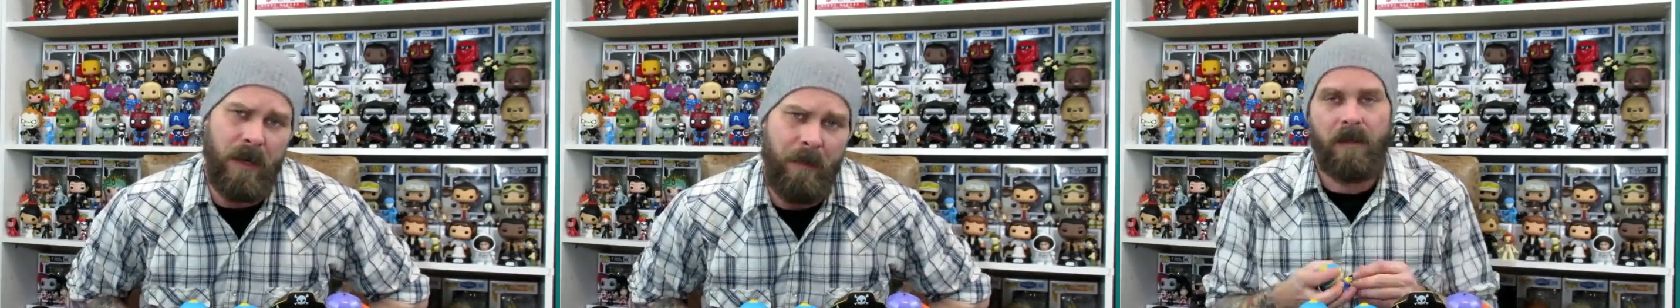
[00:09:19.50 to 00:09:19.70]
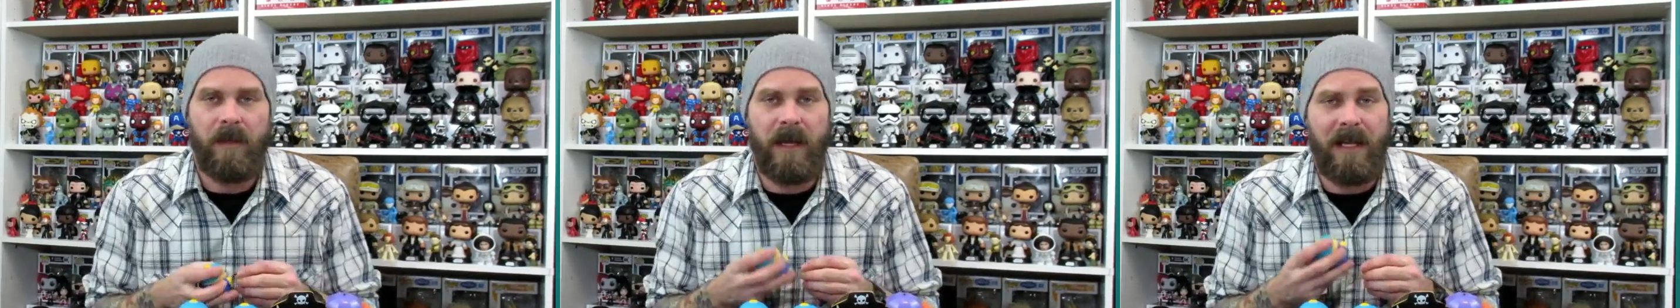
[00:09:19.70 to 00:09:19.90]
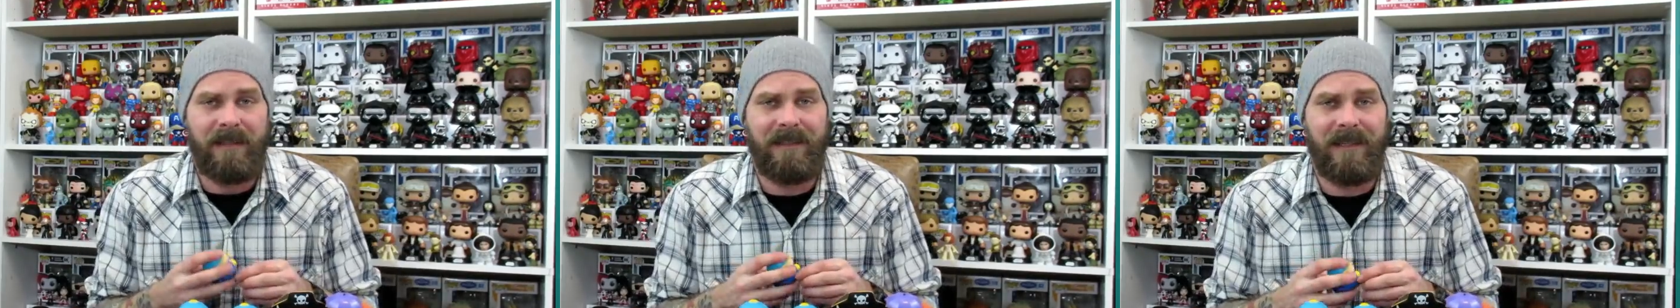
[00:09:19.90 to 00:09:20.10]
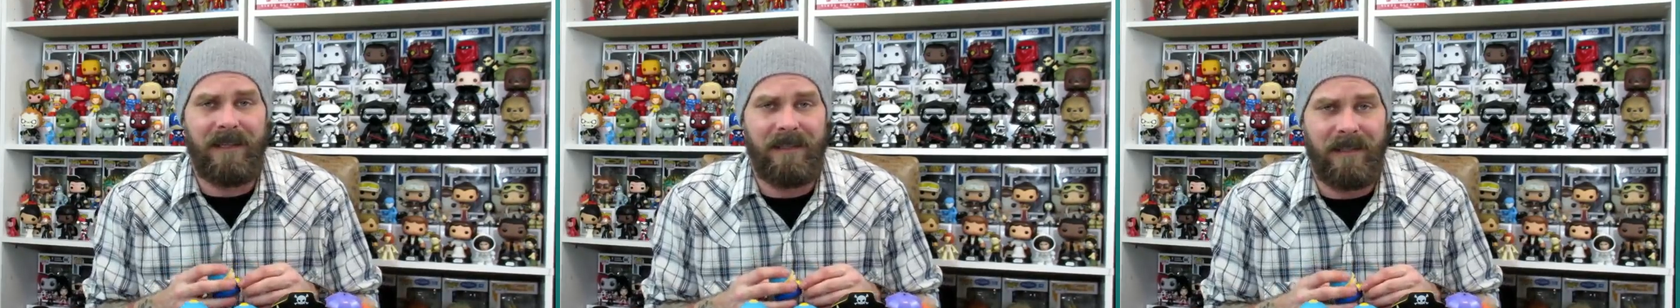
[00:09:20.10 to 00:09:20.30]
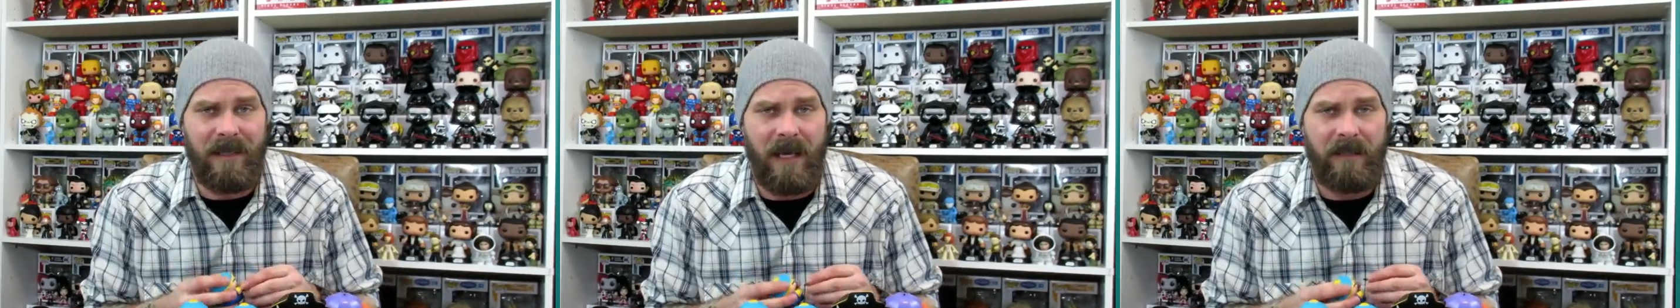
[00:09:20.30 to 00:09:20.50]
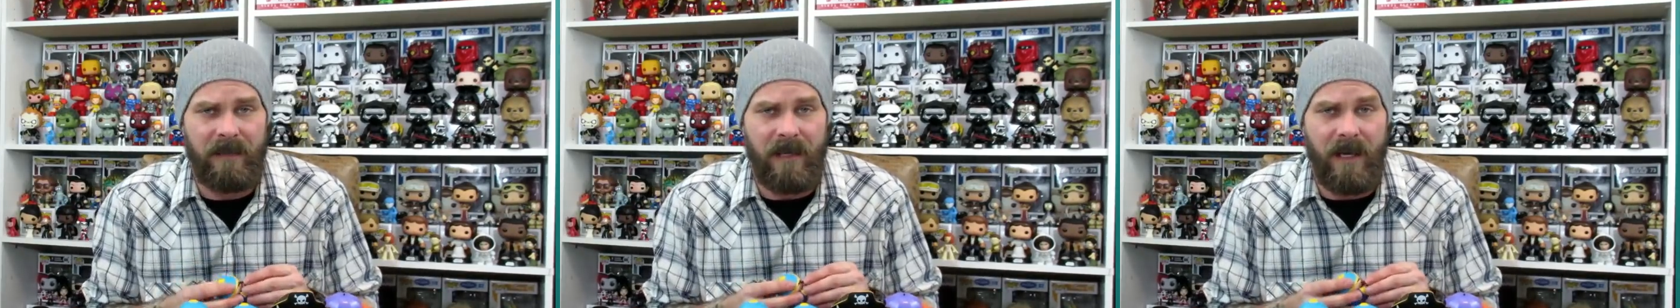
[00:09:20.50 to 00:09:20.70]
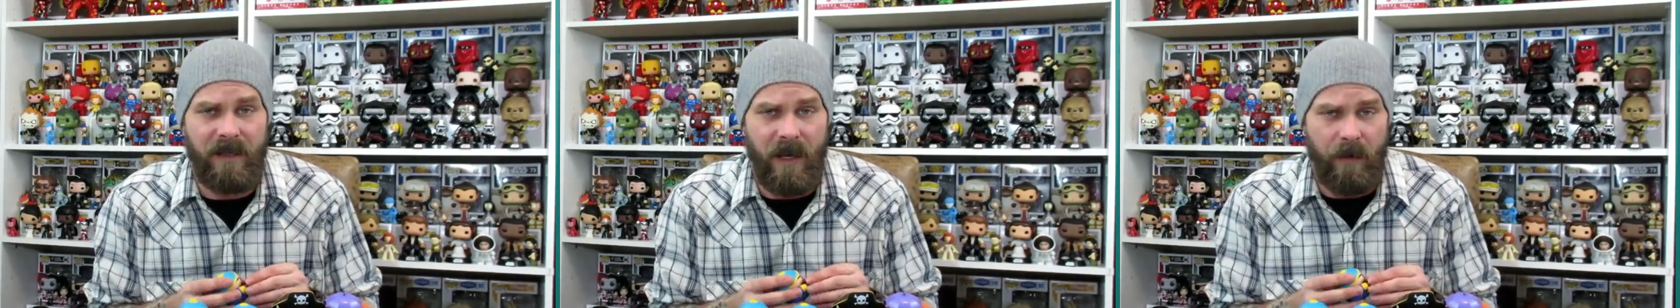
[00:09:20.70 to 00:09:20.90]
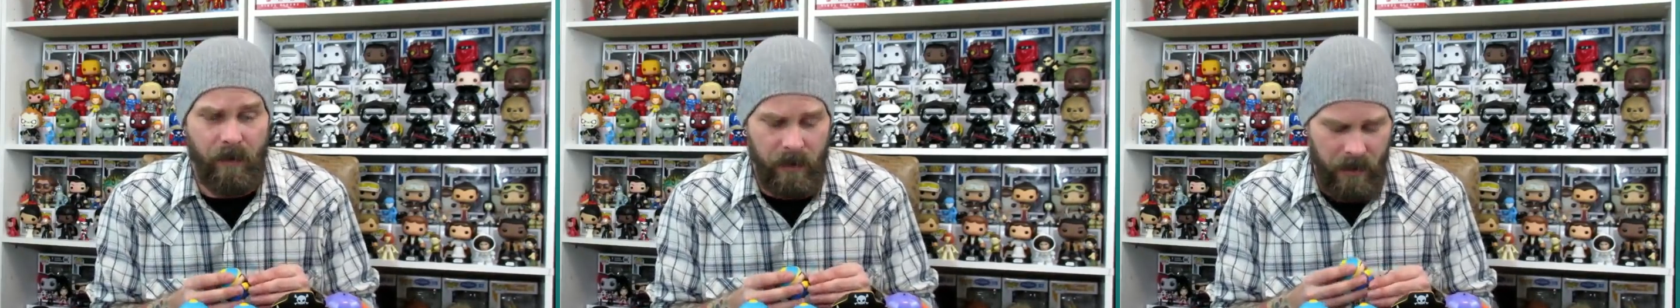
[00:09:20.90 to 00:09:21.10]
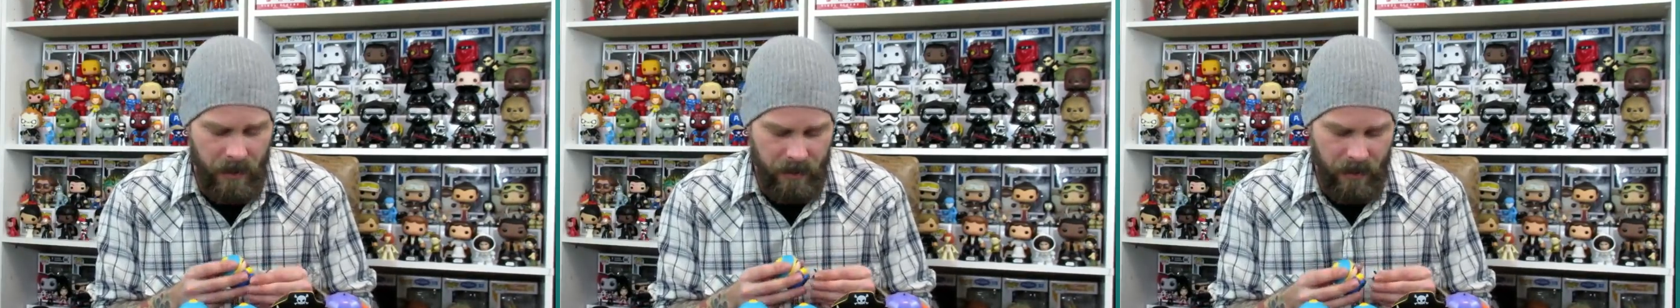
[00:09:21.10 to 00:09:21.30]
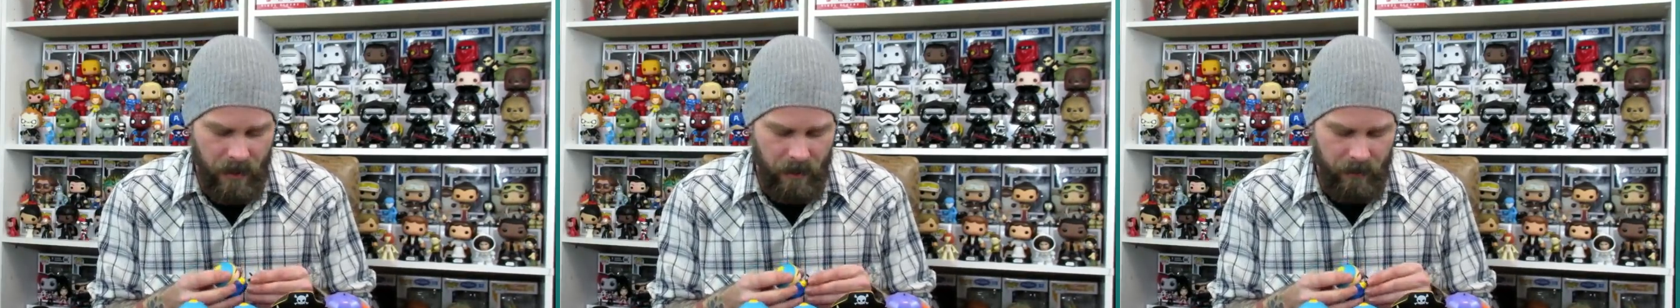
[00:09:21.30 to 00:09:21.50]
cool. The nightstick is a nice touch. I really
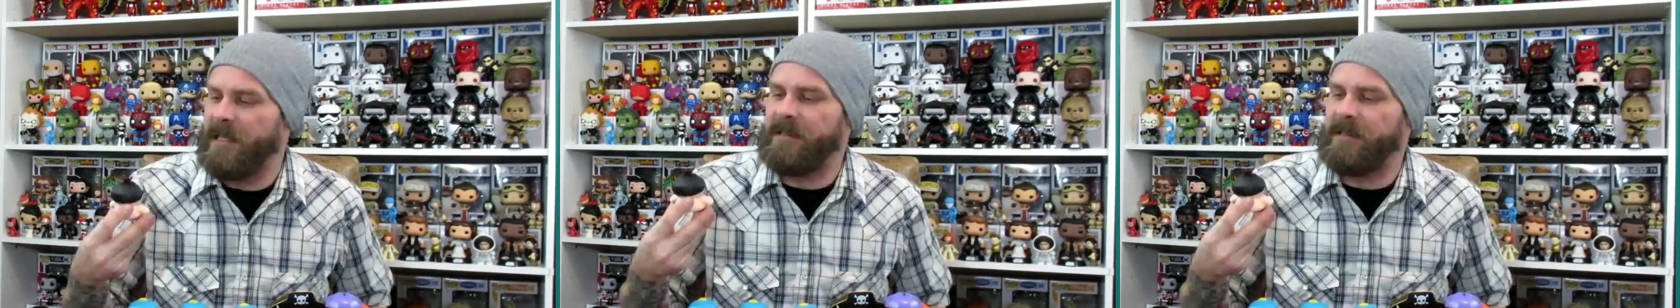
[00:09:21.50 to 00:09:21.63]
like that.